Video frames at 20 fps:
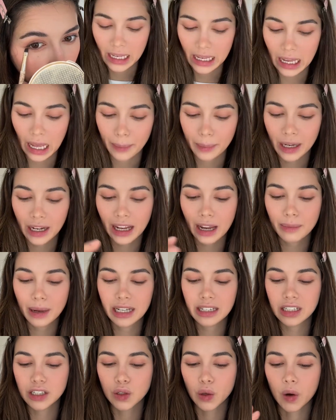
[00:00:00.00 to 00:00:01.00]
I'm gonna get my
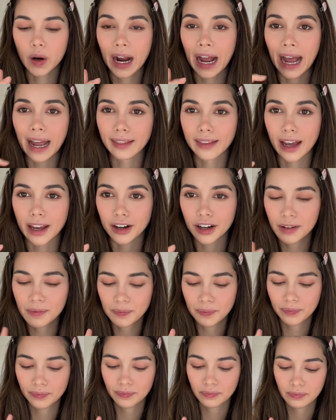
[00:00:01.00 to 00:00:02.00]
Dior highlighter.
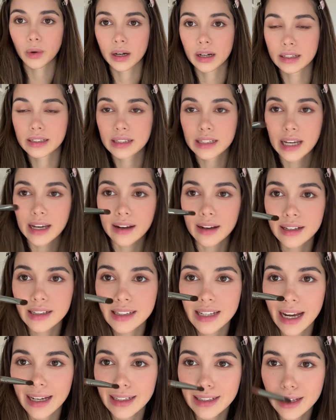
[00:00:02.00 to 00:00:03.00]
I'm gonna take a
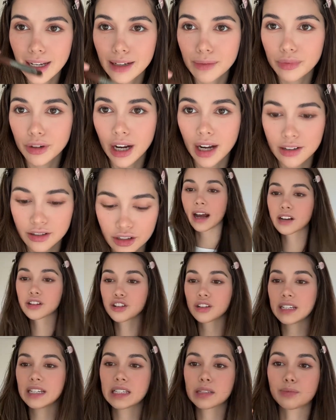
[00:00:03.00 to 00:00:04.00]
tiny brush,
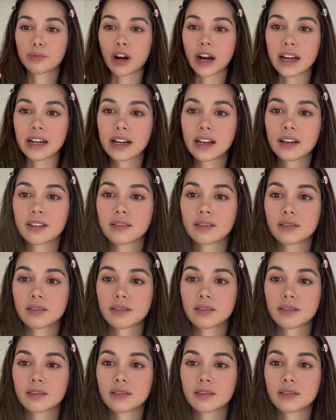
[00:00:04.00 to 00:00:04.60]
actually spray it